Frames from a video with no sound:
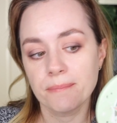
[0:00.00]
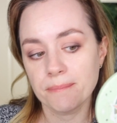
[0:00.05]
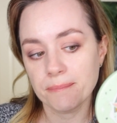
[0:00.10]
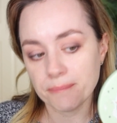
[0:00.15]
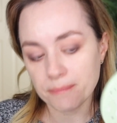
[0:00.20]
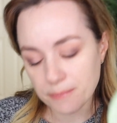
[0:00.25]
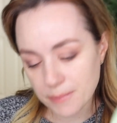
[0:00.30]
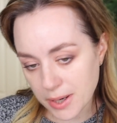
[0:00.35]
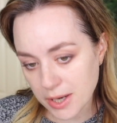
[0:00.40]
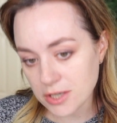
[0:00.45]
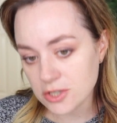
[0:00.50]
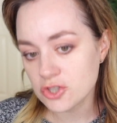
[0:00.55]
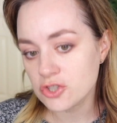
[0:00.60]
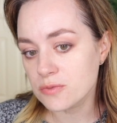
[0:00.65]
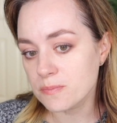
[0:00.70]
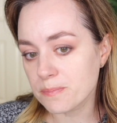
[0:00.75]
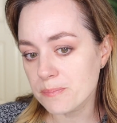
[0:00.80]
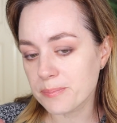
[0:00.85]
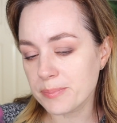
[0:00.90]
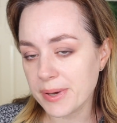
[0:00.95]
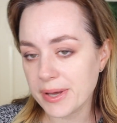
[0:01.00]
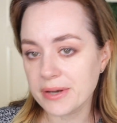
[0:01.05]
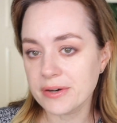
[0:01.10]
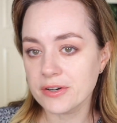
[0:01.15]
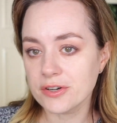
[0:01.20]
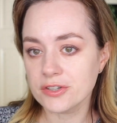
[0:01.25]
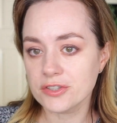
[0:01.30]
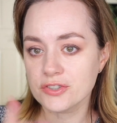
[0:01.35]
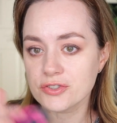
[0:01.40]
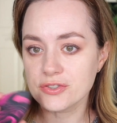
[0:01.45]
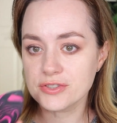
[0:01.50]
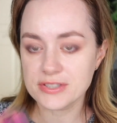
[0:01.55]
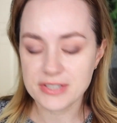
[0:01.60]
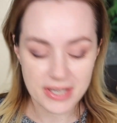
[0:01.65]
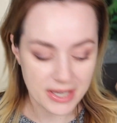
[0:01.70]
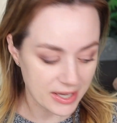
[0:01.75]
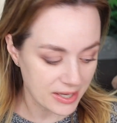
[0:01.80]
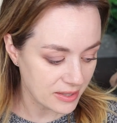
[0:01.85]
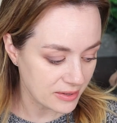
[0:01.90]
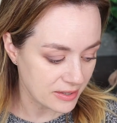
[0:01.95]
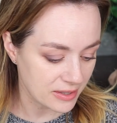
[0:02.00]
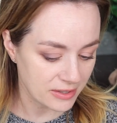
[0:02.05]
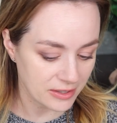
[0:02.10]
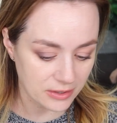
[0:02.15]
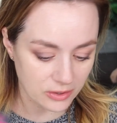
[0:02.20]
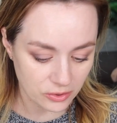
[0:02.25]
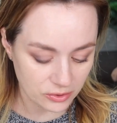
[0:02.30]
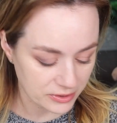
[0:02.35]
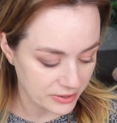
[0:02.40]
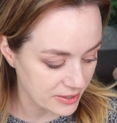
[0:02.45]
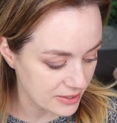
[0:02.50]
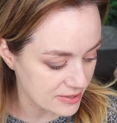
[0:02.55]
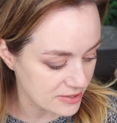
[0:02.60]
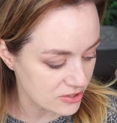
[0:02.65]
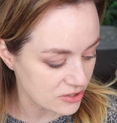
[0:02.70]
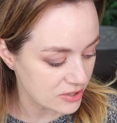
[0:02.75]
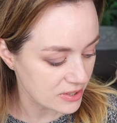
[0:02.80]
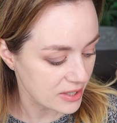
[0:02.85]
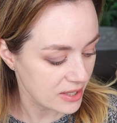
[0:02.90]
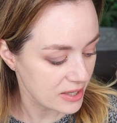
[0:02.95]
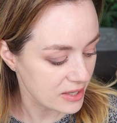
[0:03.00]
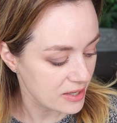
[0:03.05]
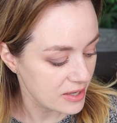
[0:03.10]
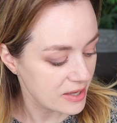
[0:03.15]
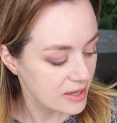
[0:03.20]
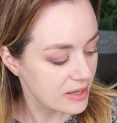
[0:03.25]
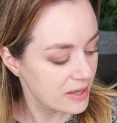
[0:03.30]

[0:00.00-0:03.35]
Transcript: better today than it looked yesterday.